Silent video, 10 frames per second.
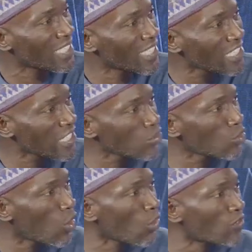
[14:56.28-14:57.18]
there's
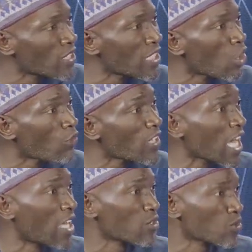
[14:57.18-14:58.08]
issue of the governing
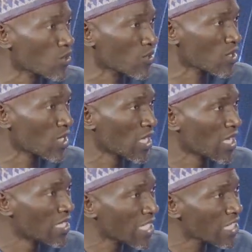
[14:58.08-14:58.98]
councils,
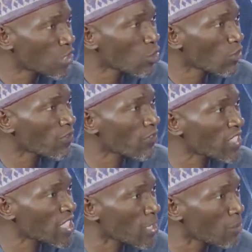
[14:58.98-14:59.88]
there's the issue of the
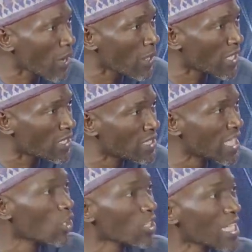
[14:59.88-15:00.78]
visitation panel, the
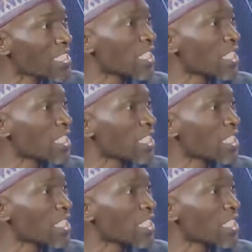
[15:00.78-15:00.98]
regulatory